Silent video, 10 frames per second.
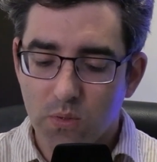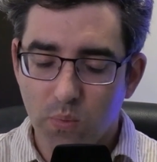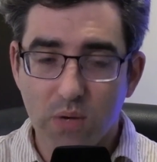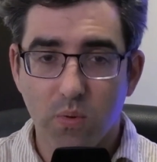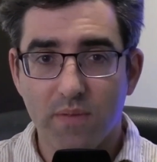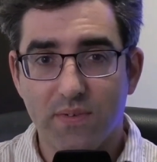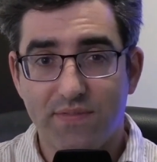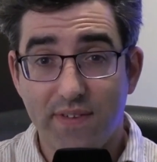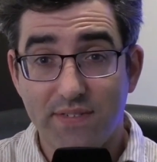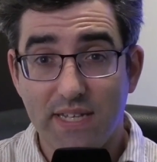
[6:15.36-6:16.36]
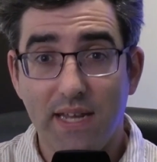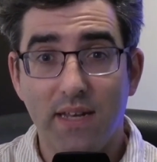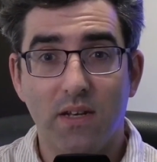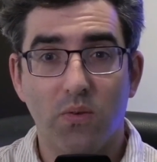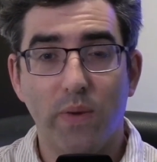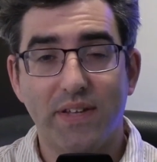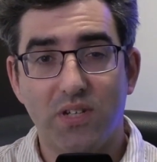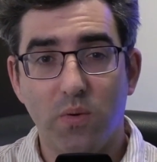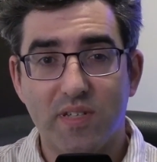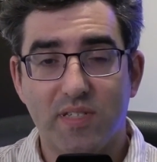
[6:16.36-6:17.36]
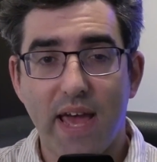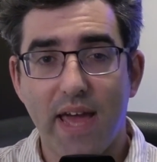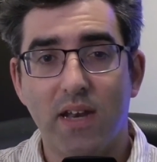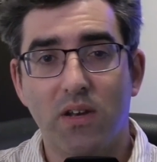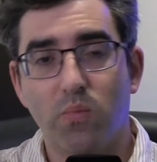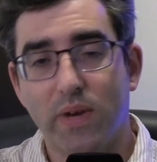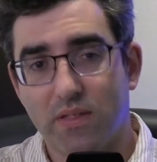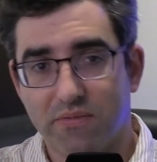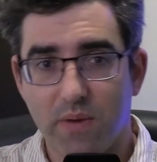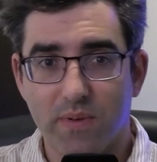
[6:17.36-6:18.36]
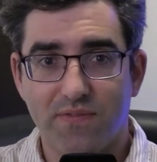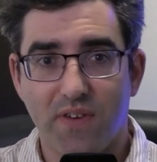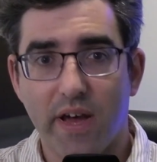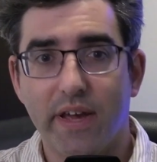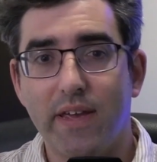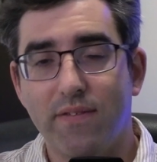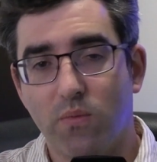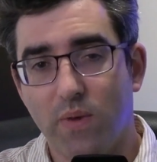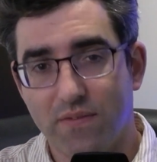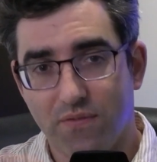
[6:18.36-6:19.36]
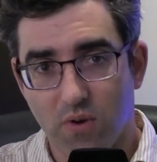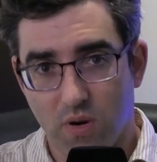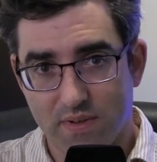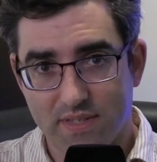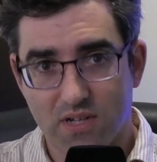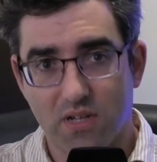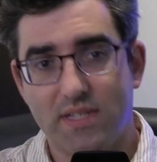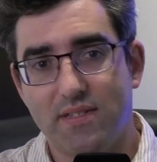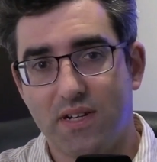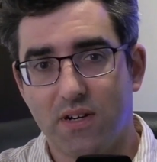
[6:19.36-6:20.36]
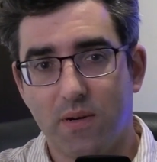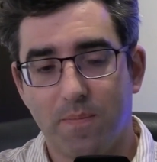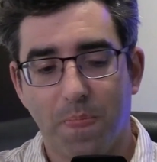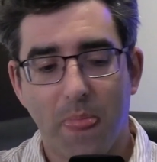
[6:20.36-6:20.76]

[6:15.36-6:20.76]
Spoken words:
Week 1 was 15, week 2 was 10, week 3 was 5, week 4 was the cut to 0.